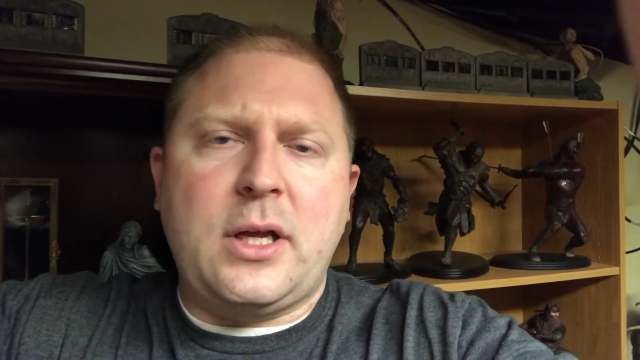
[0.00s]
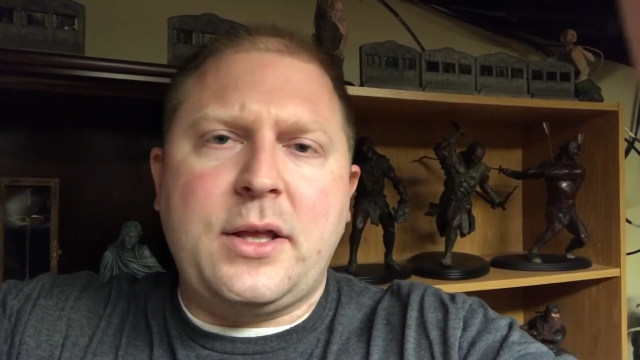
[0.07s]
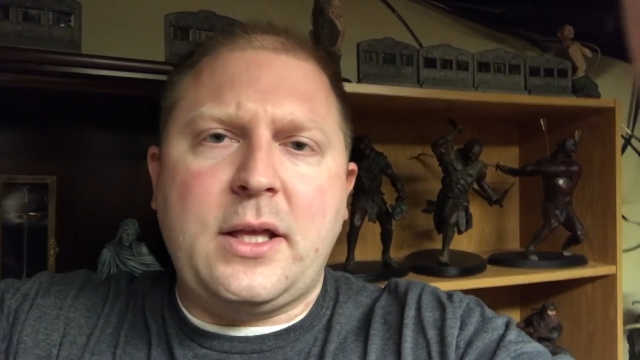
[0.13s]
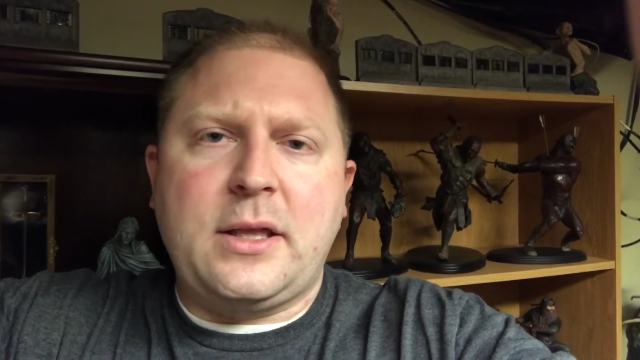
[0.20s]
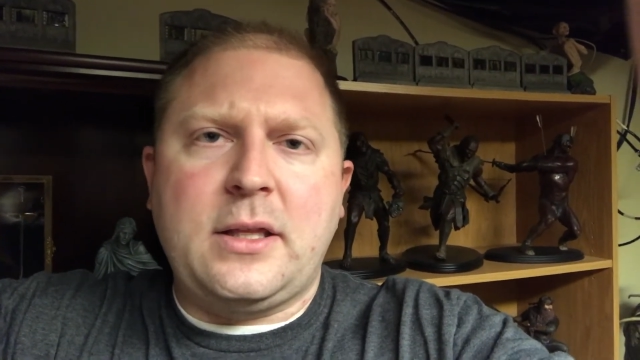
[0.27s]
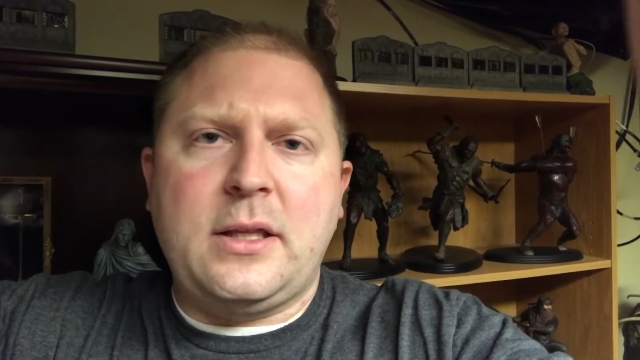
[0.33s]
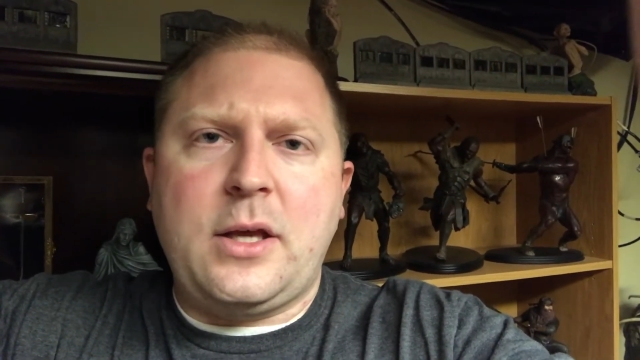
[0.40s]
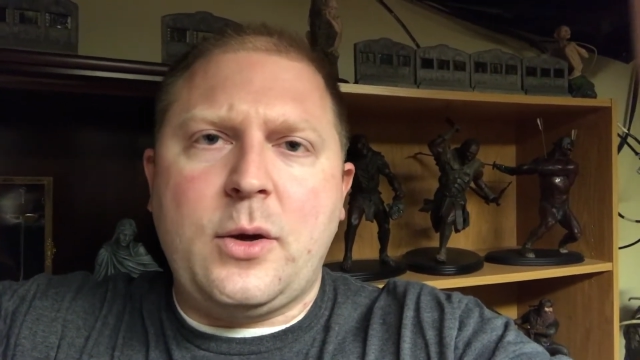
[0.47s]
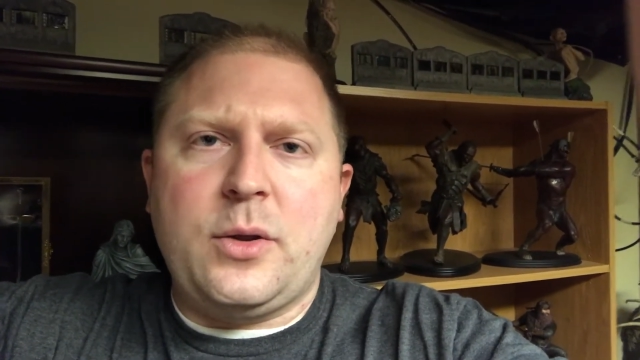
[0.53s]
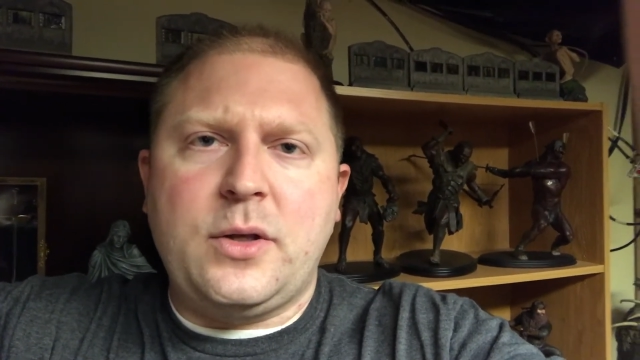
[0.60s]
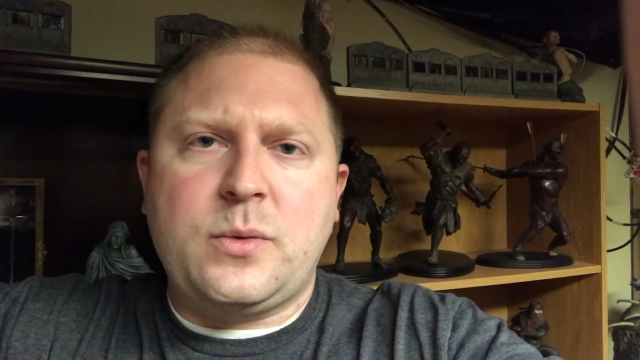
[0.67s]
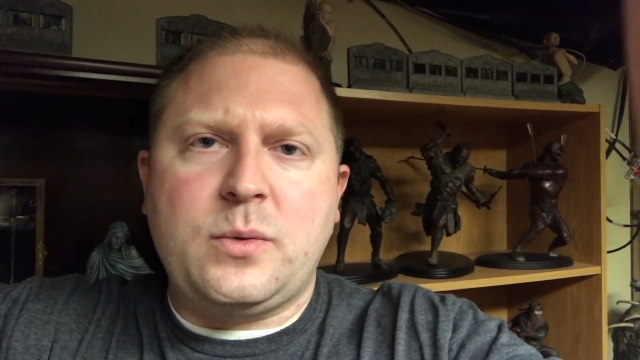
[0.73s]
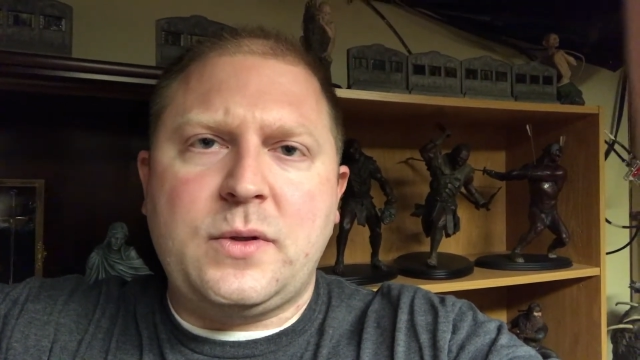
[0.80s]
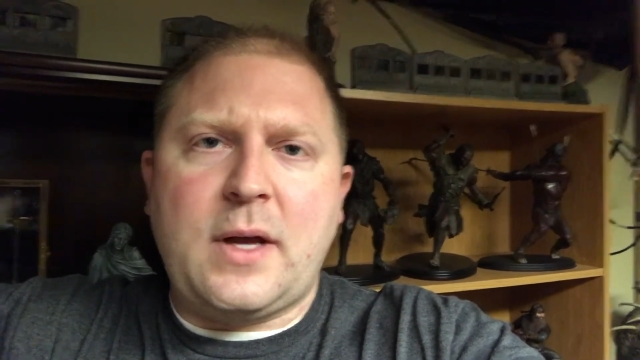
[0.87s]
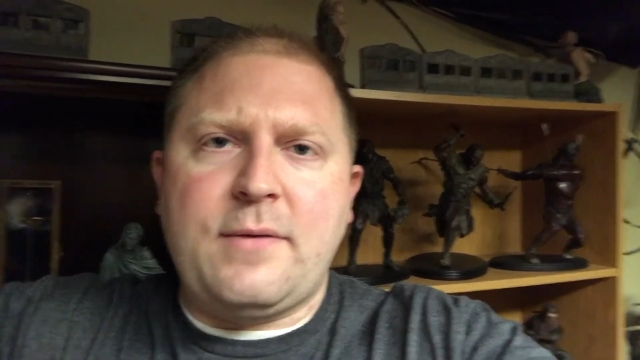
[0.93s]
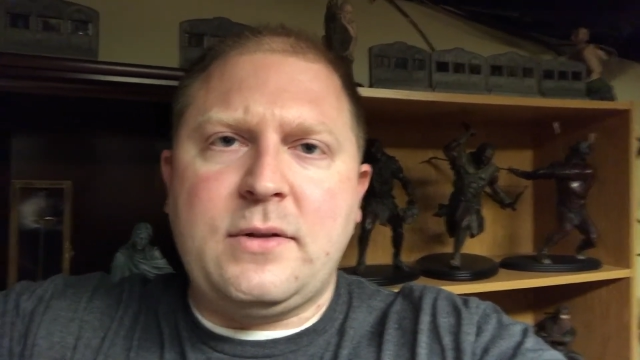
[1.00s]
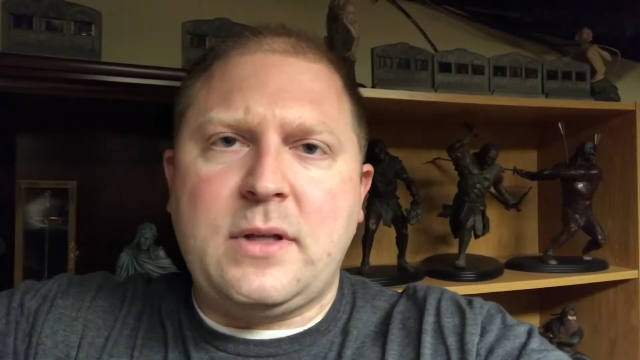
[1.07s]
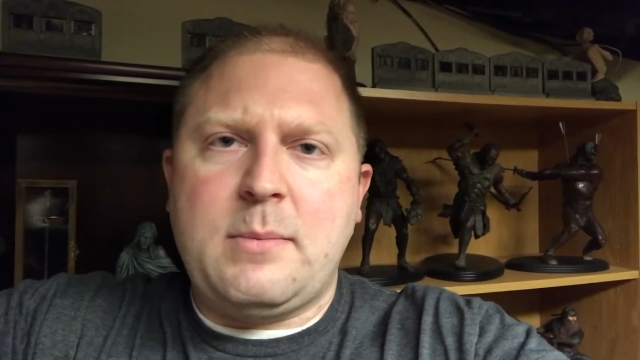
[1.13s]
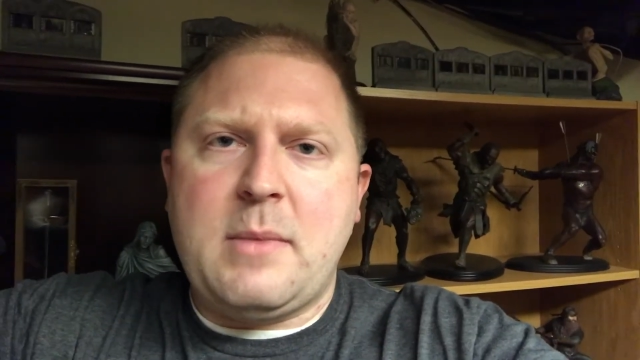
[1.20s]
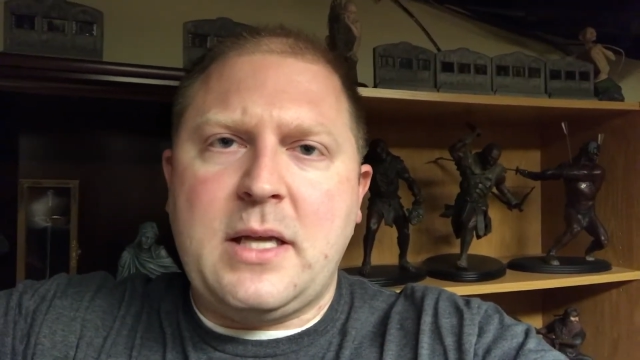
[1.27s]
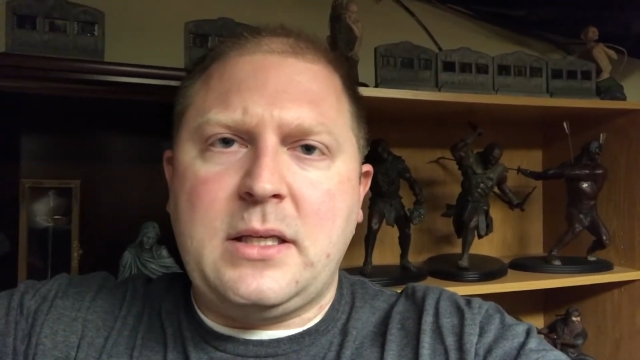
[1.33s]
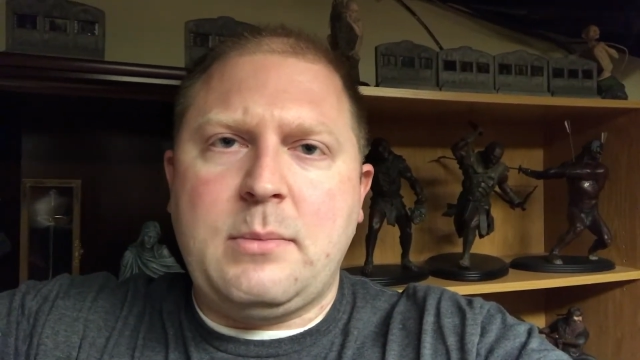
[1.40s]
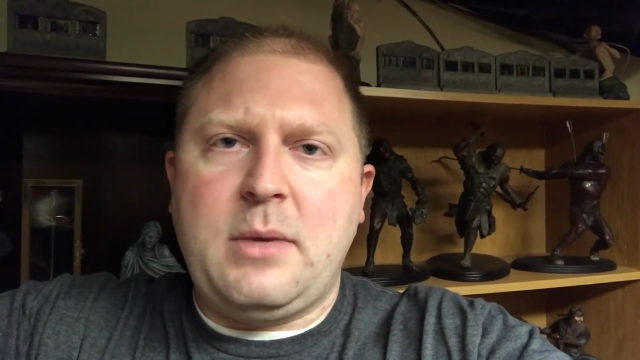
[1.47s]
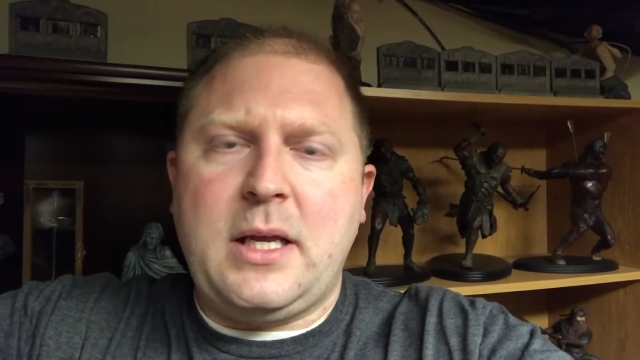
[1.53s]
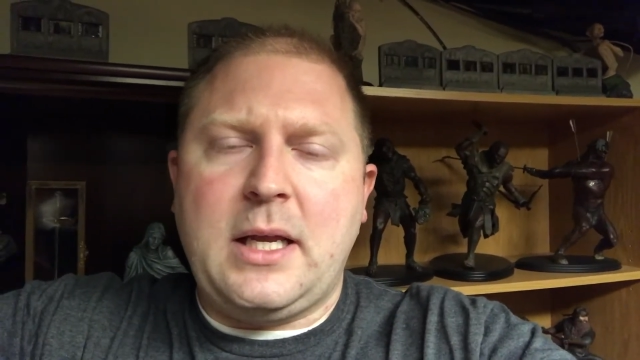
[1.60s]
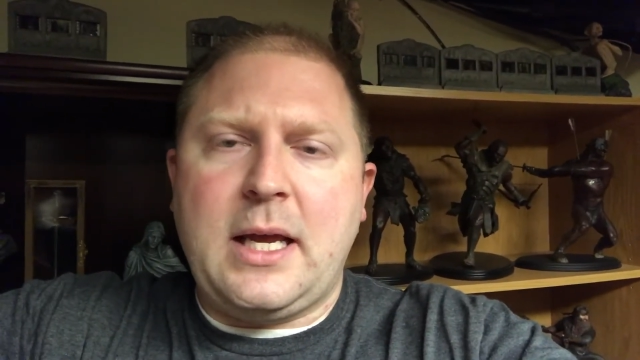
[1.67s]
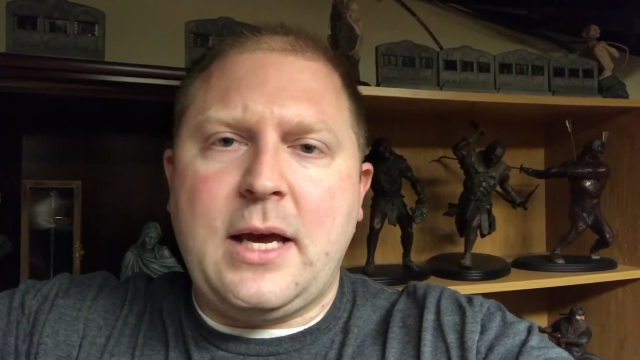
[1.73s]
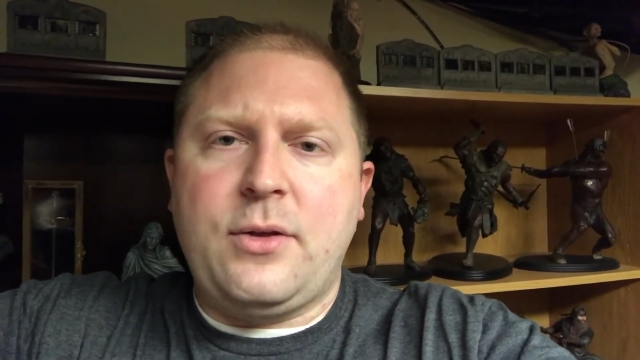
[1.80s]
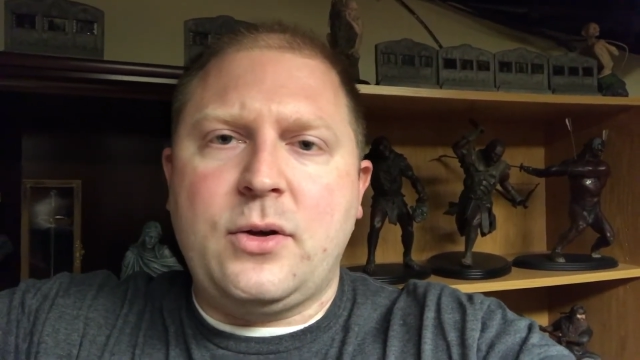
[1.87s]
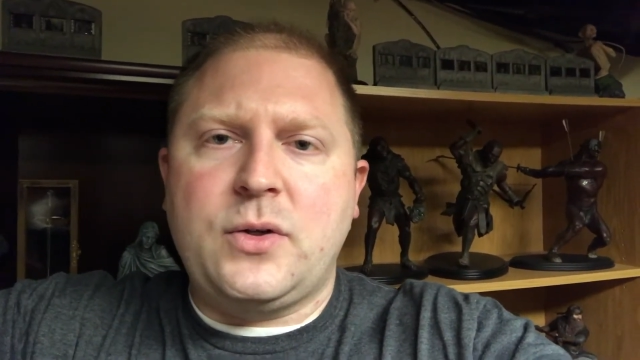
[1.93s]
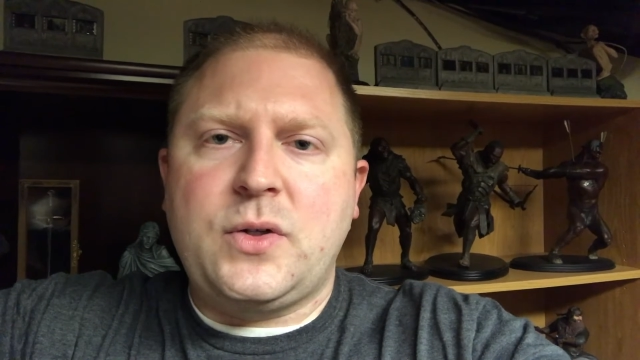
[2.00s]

I think that this one's obviously meant to be together.